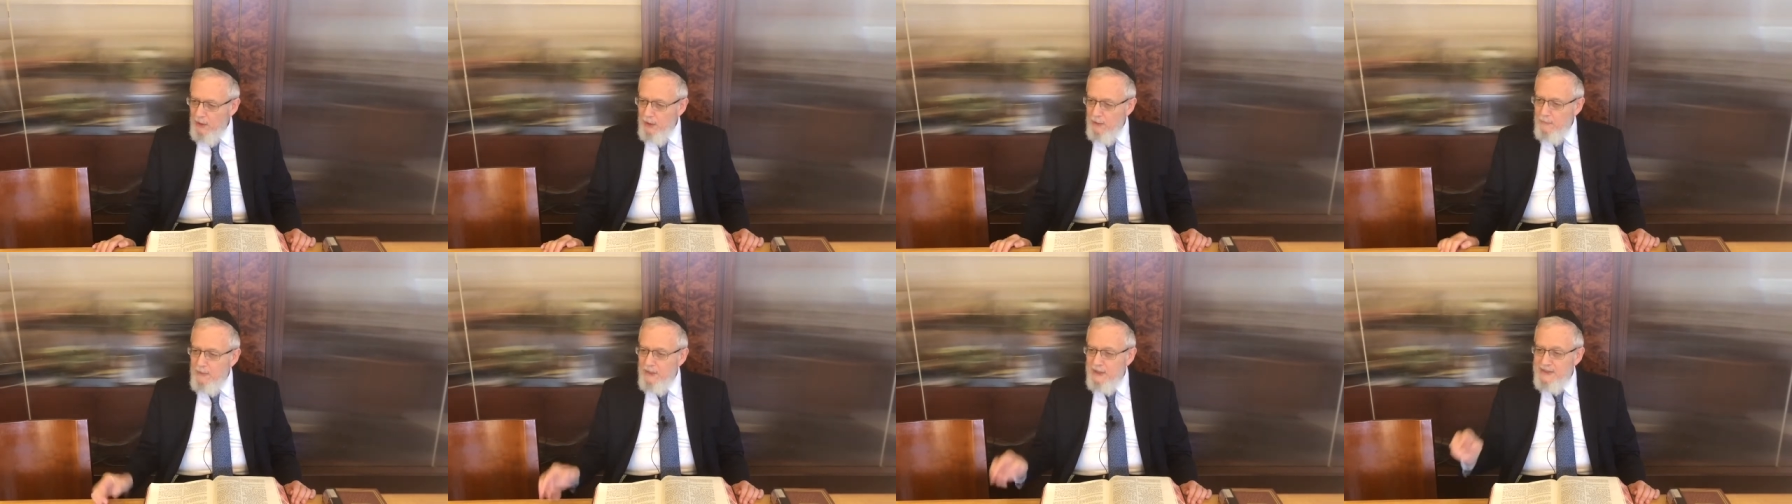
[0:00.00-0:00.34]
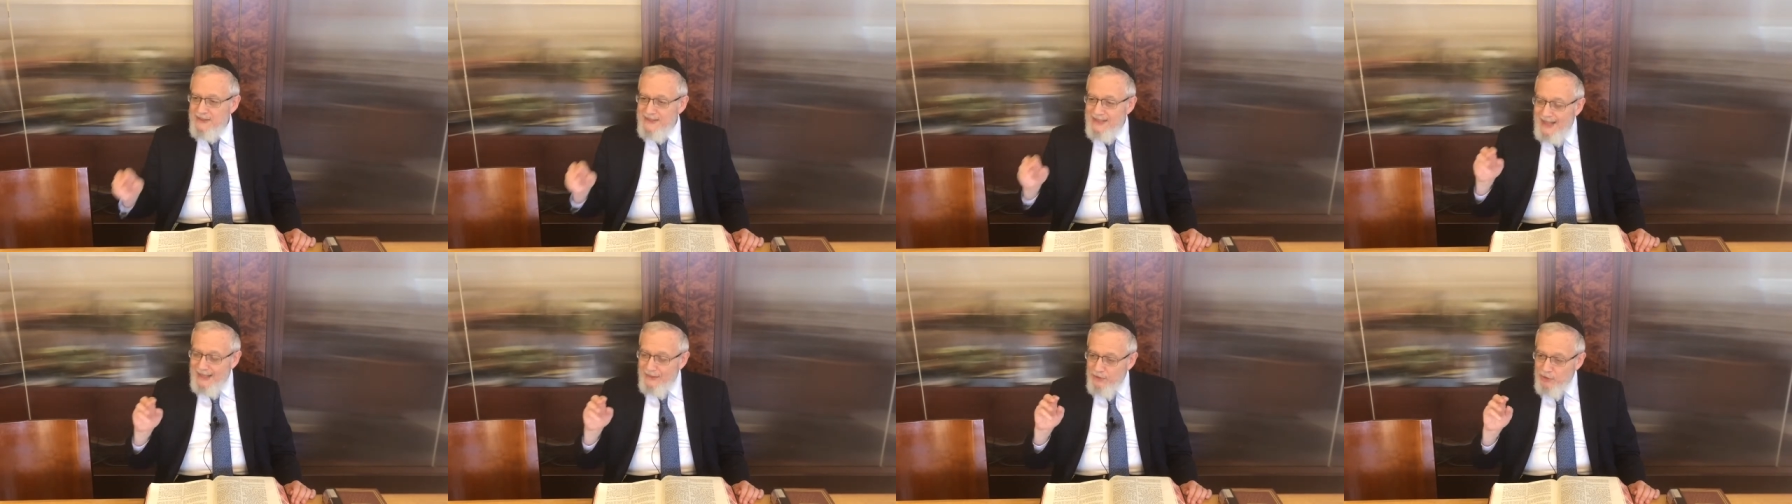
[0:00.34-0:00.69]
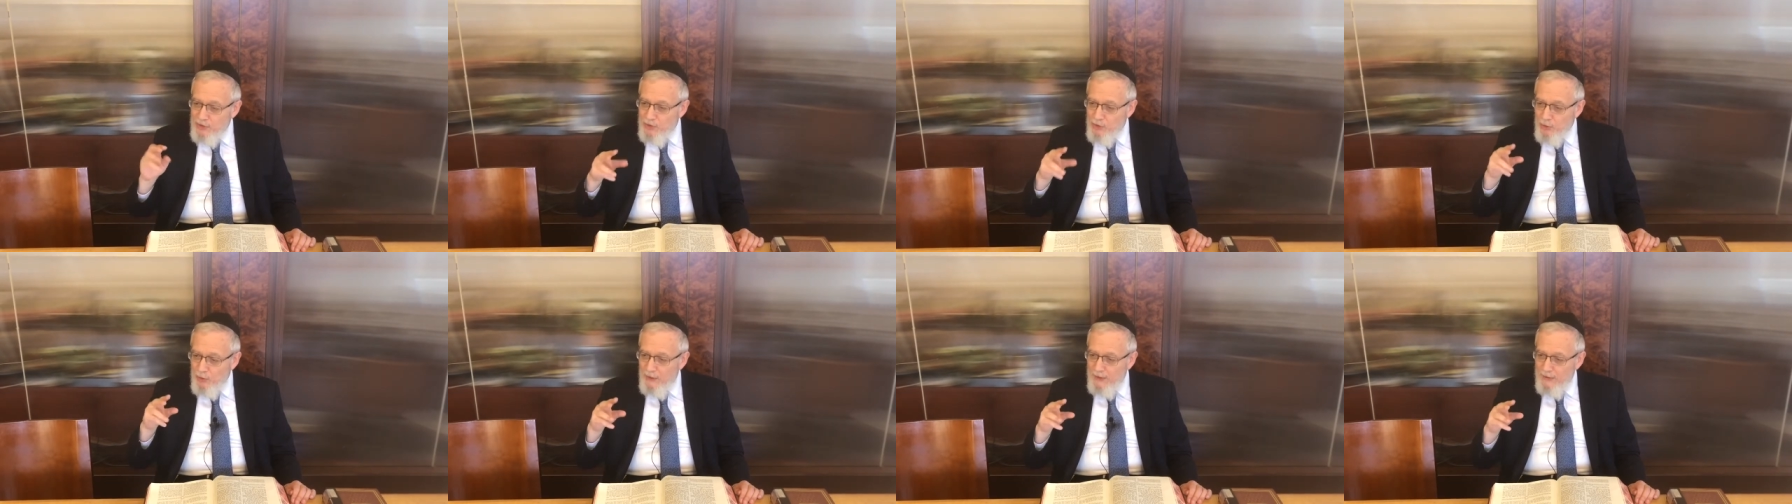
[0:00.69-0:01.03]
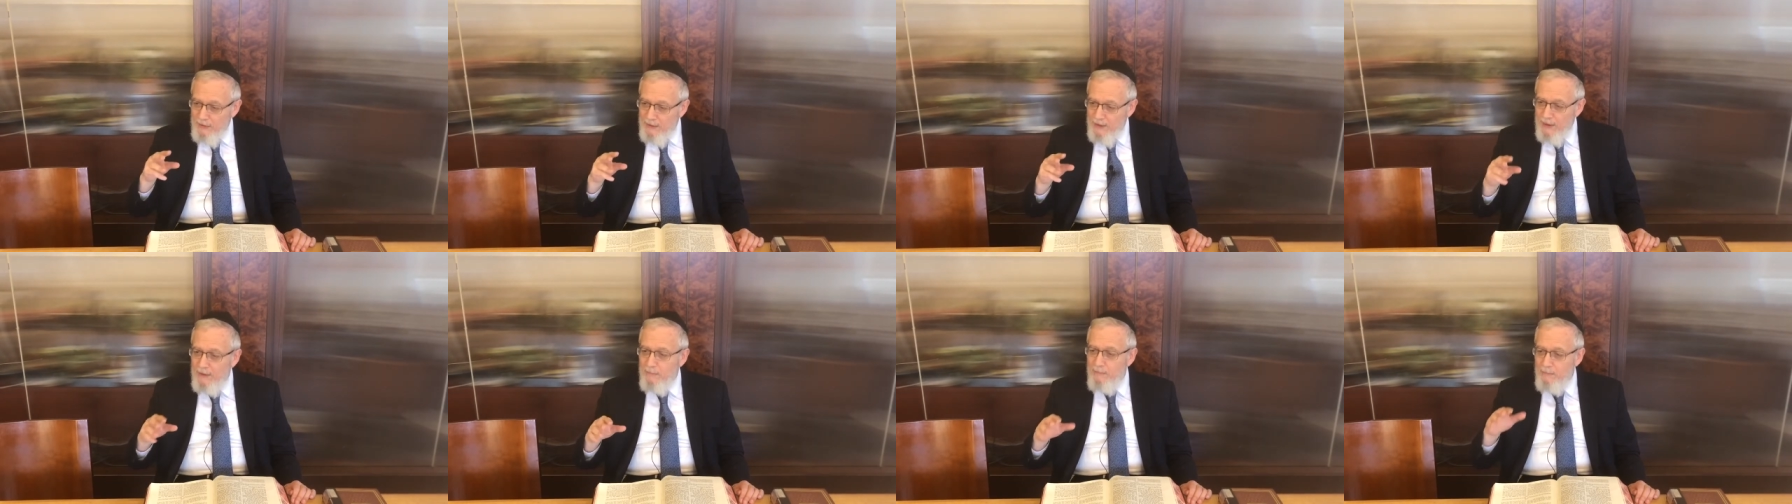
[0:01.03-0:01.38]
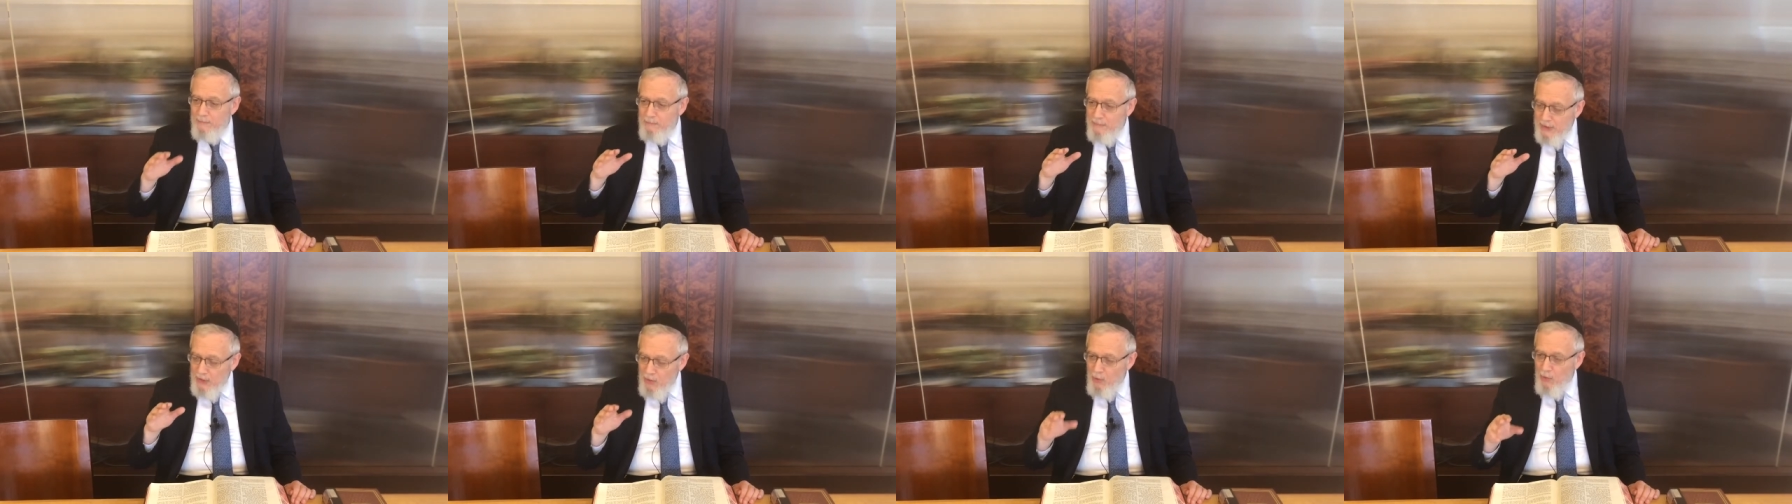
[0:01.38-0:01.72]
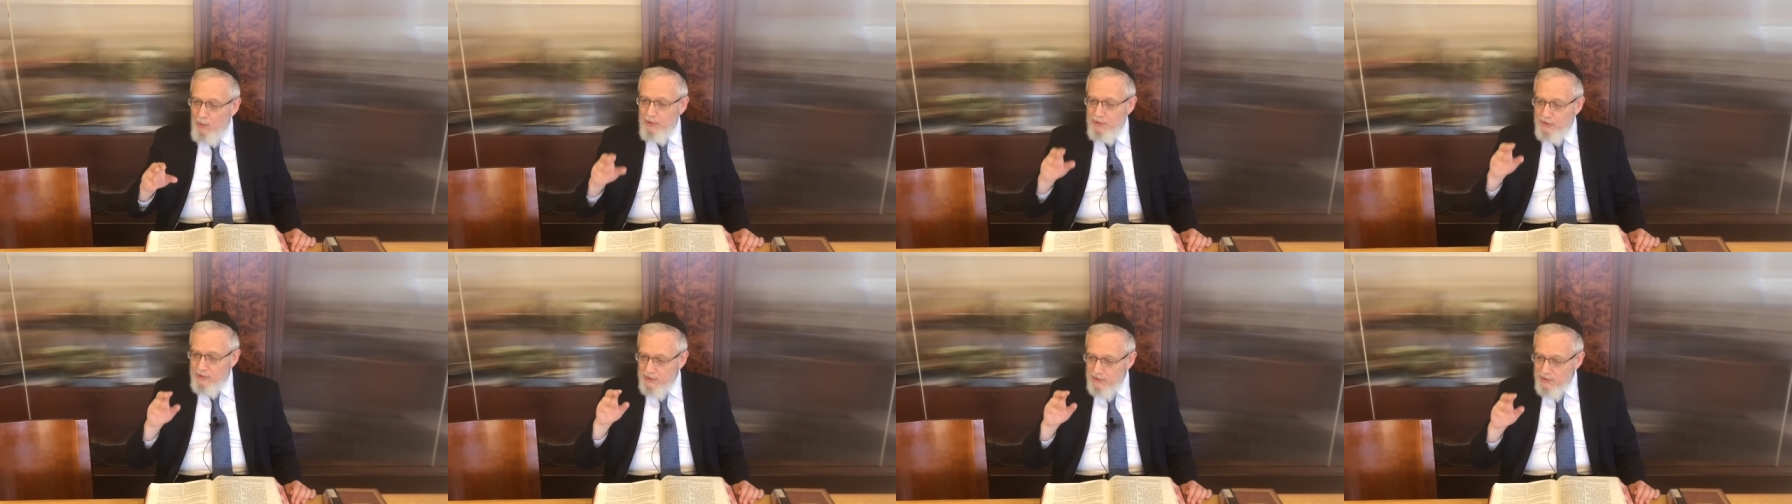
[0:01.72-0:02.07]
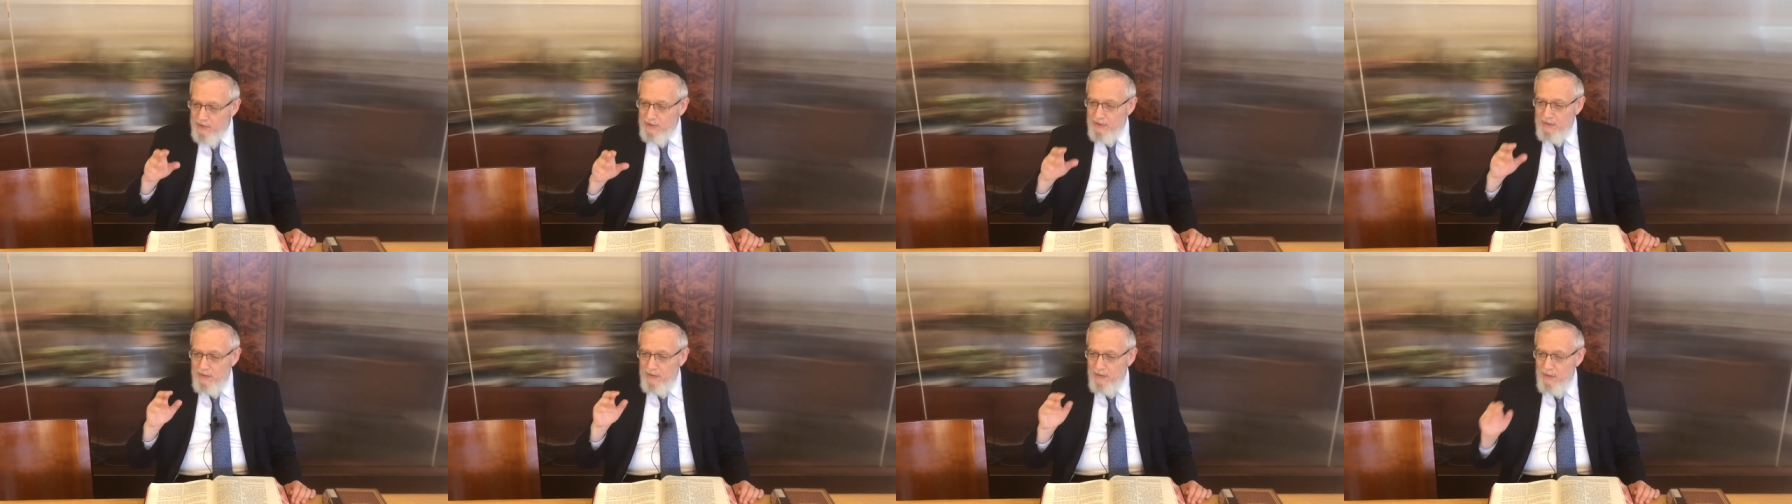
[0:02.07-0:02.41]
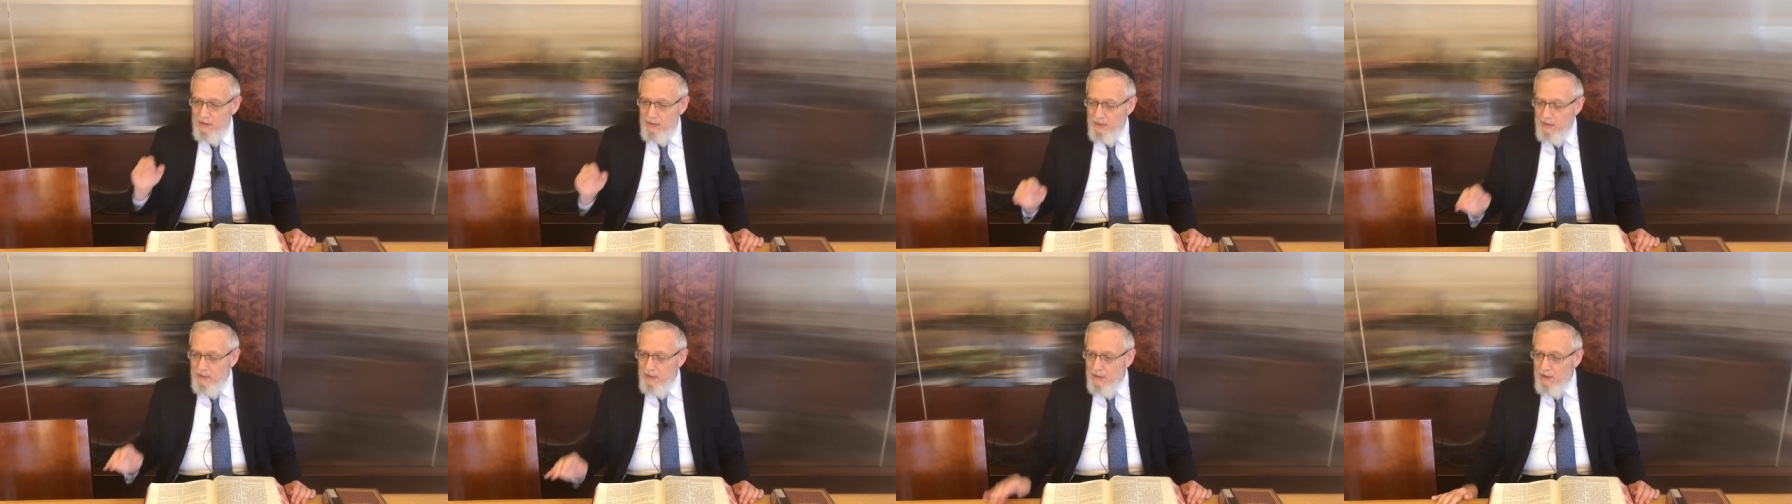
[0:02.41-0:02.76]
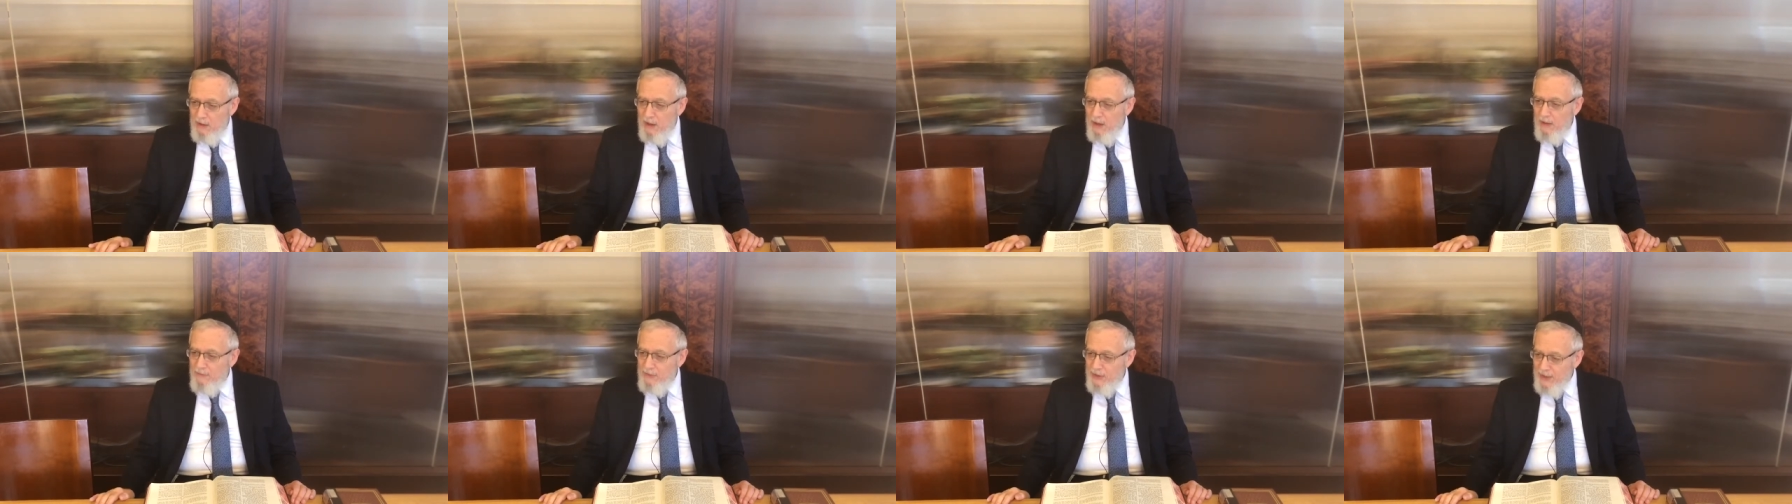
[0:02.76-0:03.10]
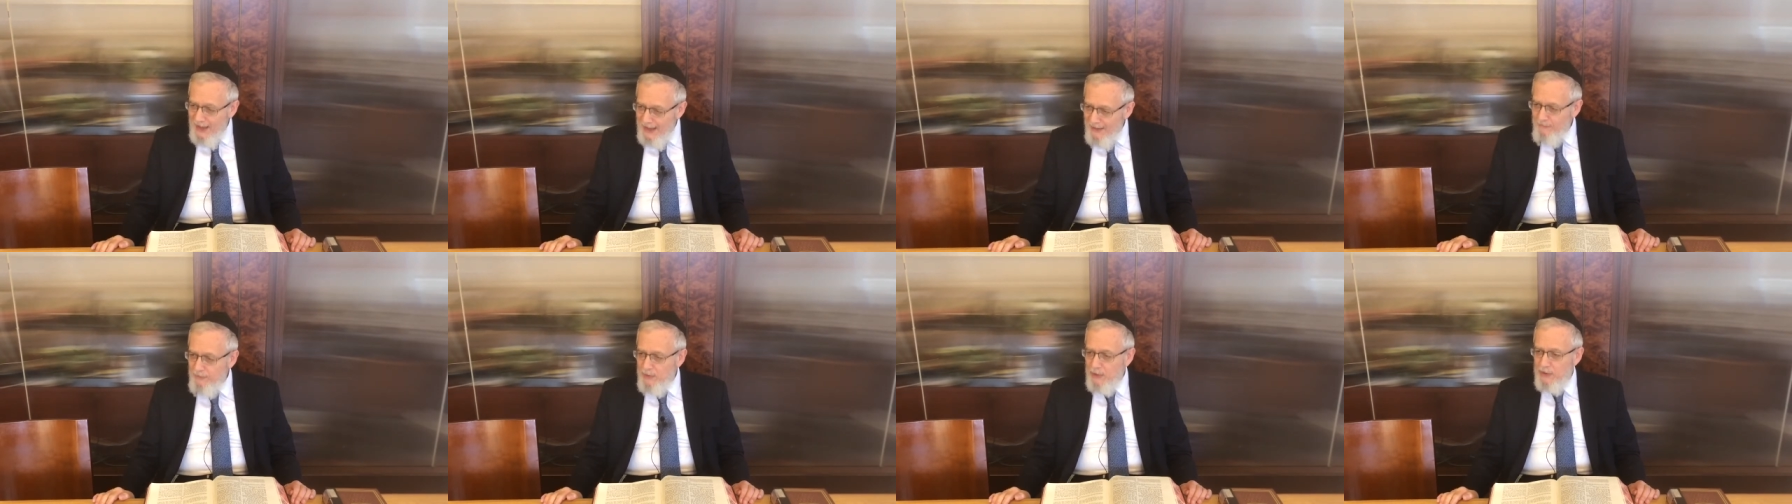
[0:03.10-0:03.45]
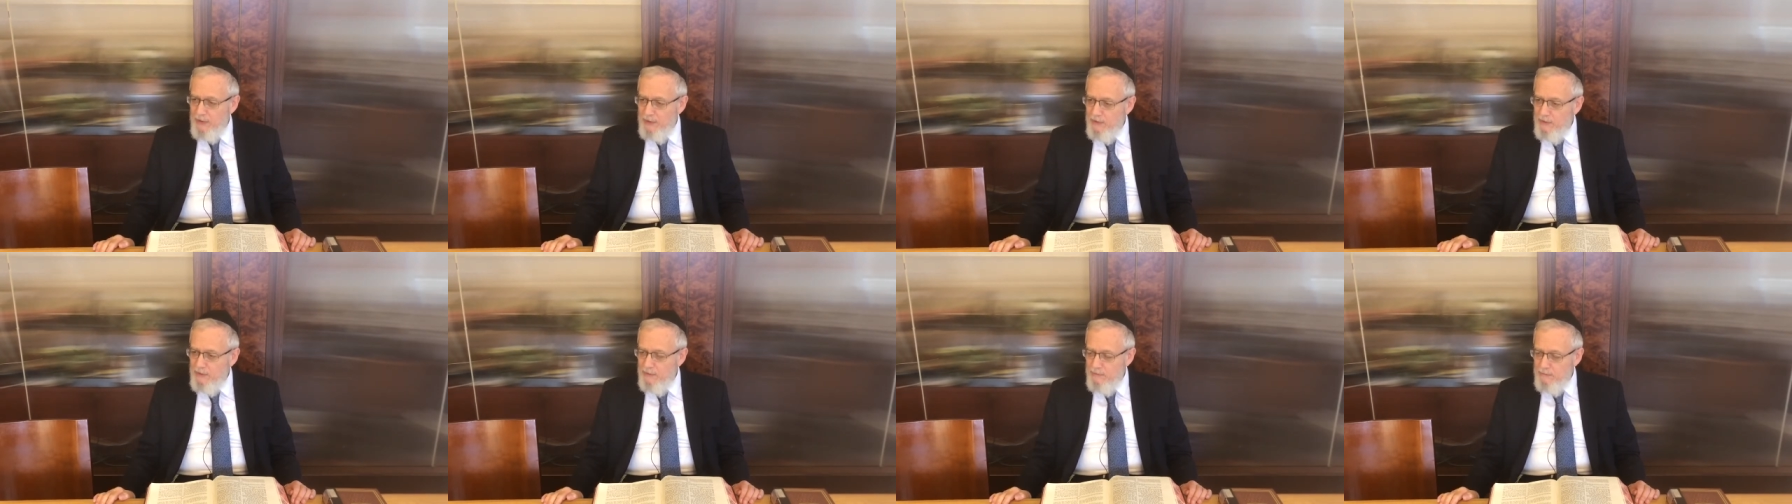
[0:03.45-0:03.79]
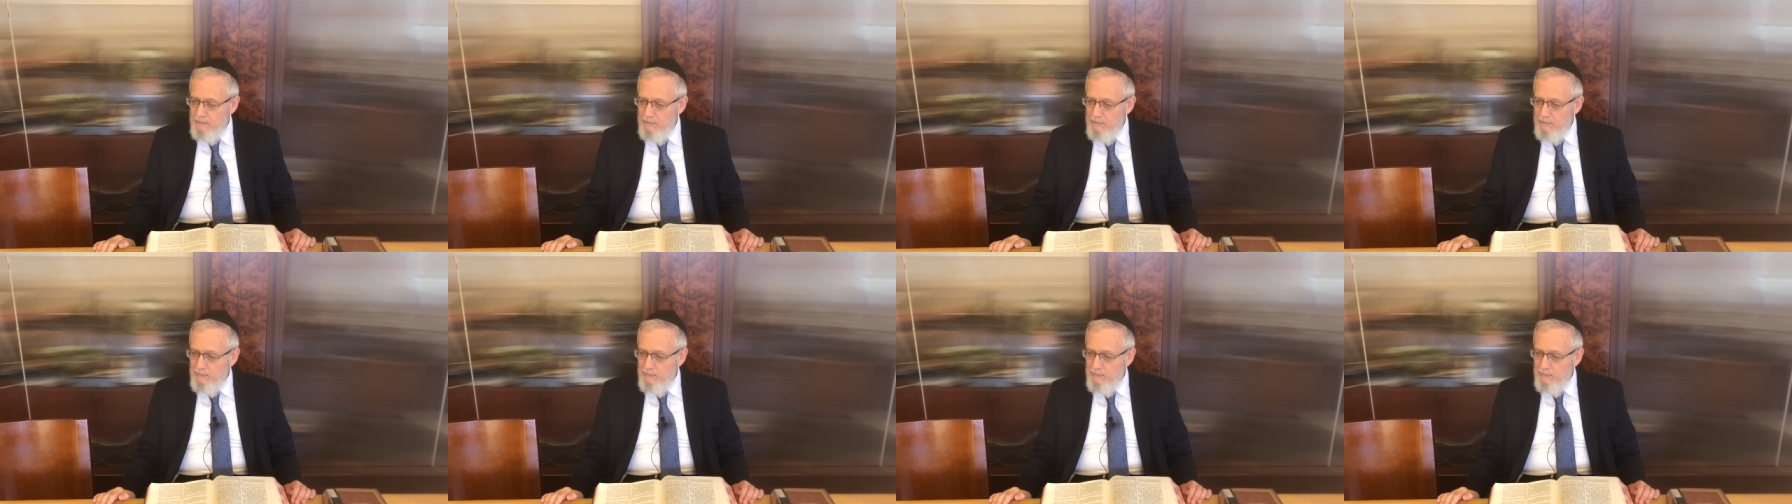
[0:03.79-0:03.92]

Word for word: but he's not destroying them because of the covenant.